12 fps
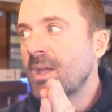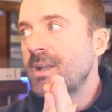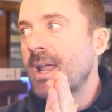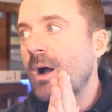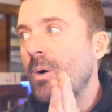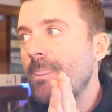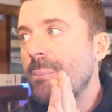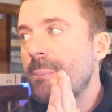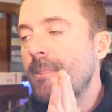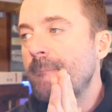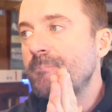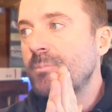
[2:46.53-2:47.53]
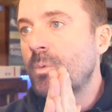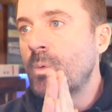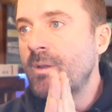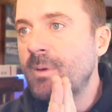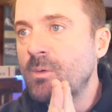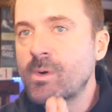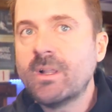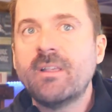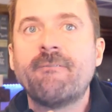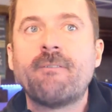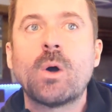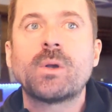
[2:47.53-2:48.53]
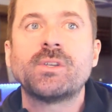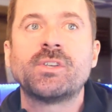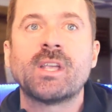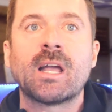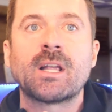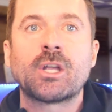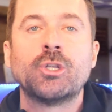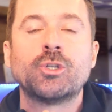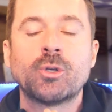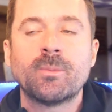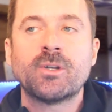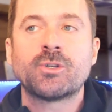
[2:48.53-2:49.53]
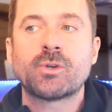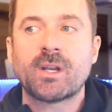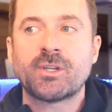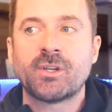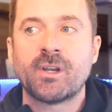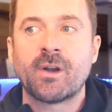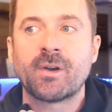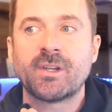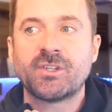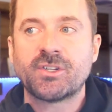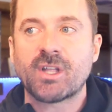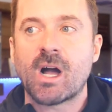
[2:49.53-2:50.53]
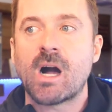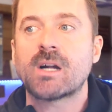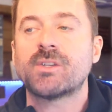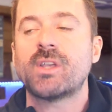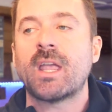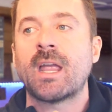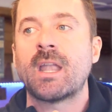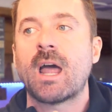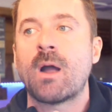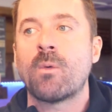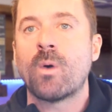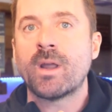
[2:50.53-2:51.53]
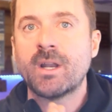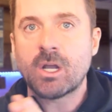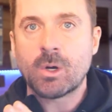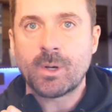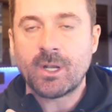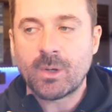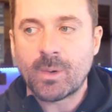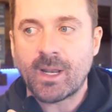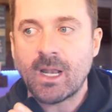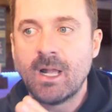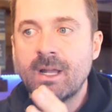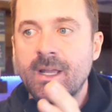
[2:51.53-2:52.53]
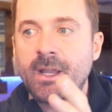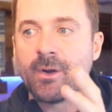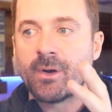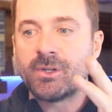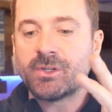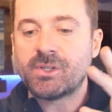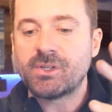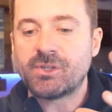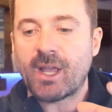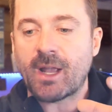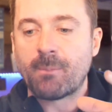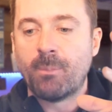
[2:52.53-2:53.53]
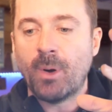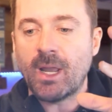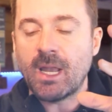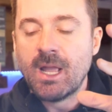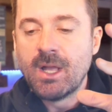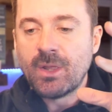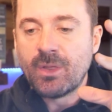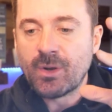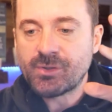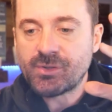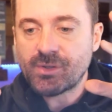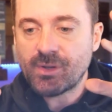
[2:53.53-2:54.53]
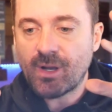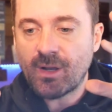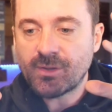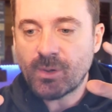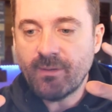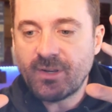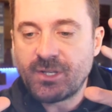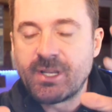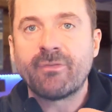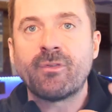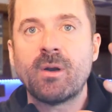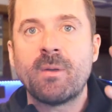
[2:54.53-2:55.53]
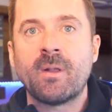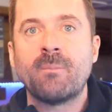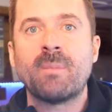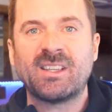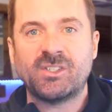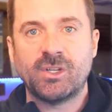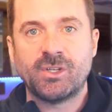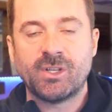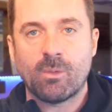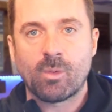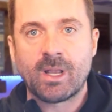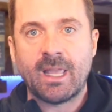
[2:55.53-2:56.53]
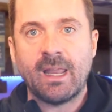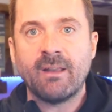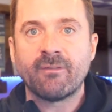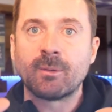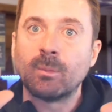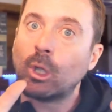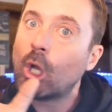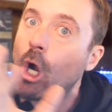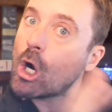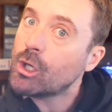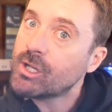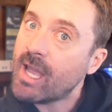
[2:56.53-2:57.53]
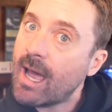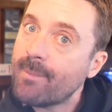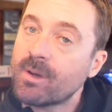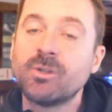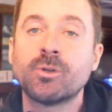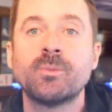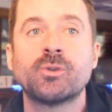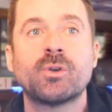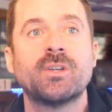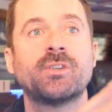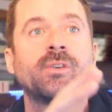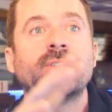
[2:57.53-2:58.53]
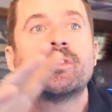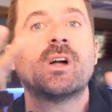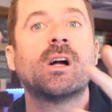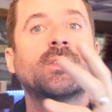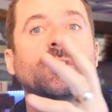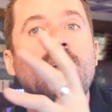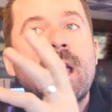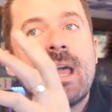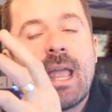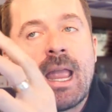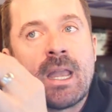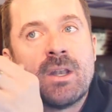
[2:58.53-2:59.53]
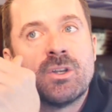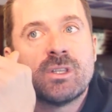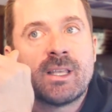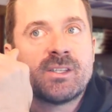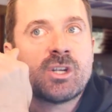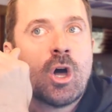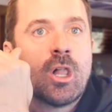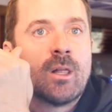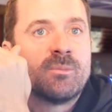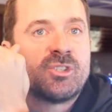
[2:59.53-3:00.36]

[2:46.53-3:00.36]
Now, we've been really focusing on consumer discretionary stocks, and I want to go into it here in just a sec, but there's sort of a differing message that we're getting from large cap consumer discretionary stocks, and let's call them